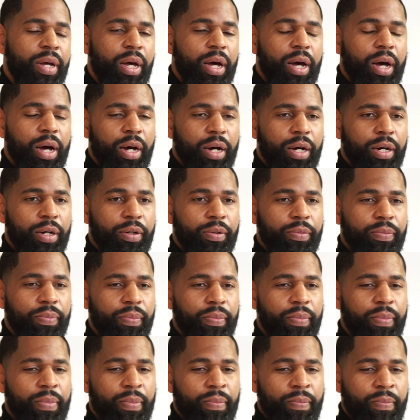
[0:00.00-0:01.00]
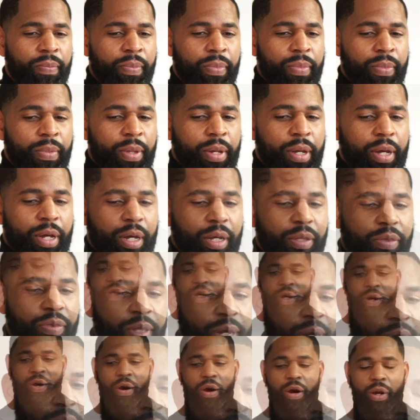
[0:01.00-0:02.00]
Um,
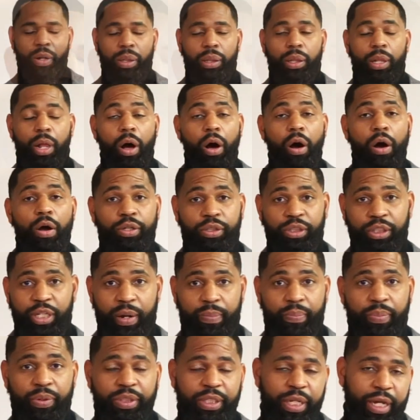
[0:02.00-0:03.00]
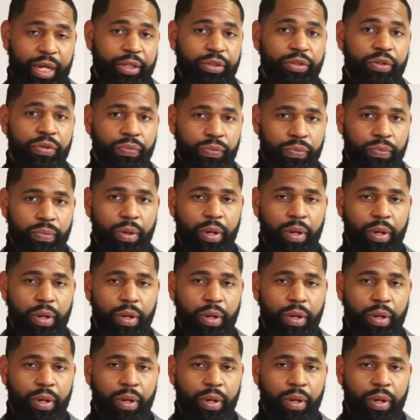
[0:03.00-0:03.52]
there are laws that protect you.